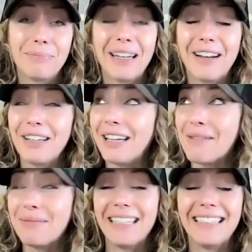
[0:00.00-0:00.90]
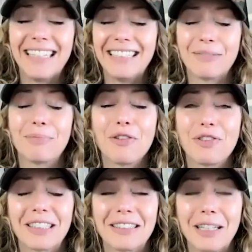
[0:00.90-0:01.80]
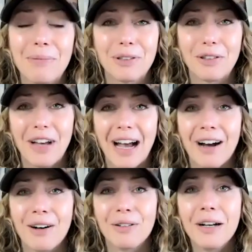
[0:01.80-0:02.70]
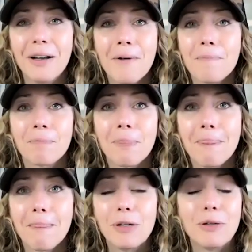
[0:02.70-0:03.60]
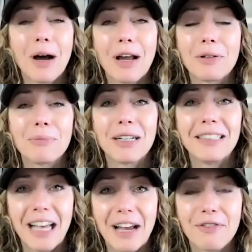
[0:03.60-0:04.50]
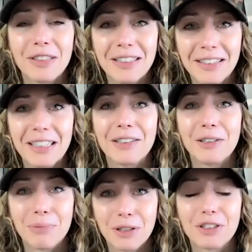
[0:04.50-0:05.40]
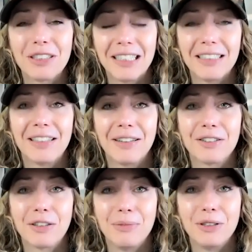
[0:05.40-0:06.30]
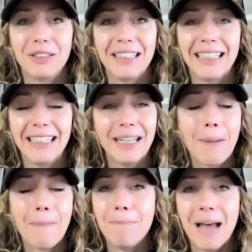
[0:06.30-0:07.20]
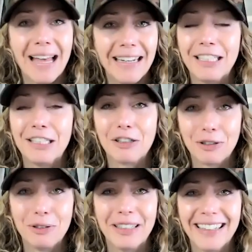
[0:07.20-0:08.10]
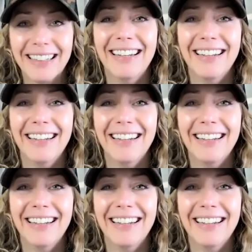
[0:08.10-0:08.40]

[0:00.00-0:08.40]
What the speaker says: But I mean, it's a perfect example of how we want to embrace every single person into this community, men included.